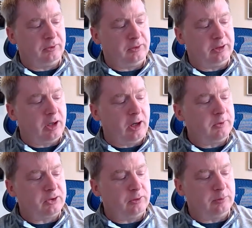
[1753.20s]
they're
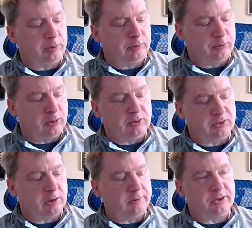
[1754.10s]
always doing performance,
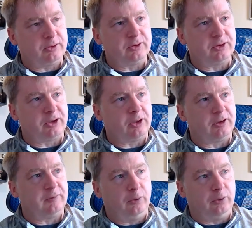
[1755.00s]
they're always doing
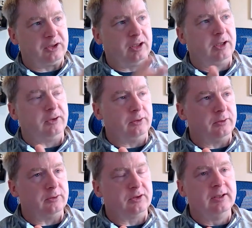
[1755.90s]
security, focusing on
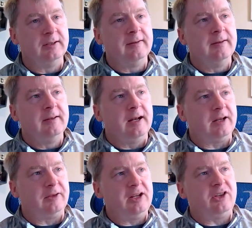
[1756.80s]
those. And
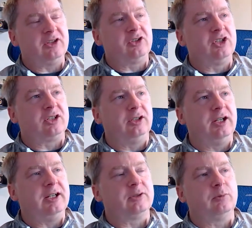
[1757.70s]
I think this just
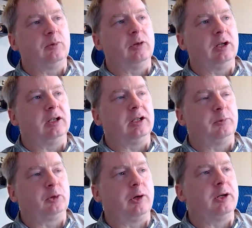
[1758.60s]
lends
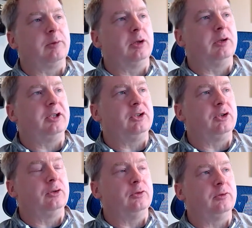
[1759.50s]
credibility
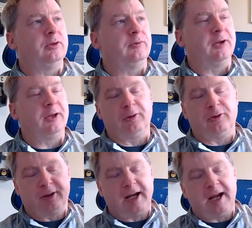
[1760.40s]
to the feather in
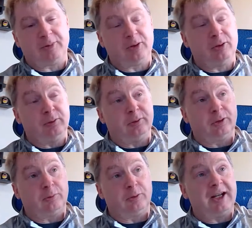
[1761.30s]
their cap to
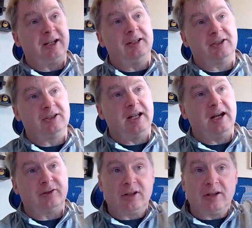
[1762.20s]
look, we're taking this
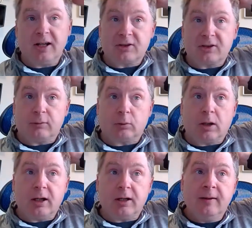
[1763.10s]
now to the next level,
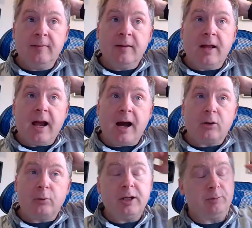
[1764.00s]
right? How
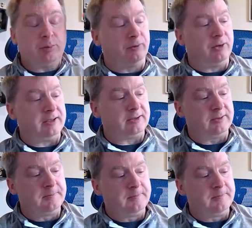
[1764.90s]
do we prevent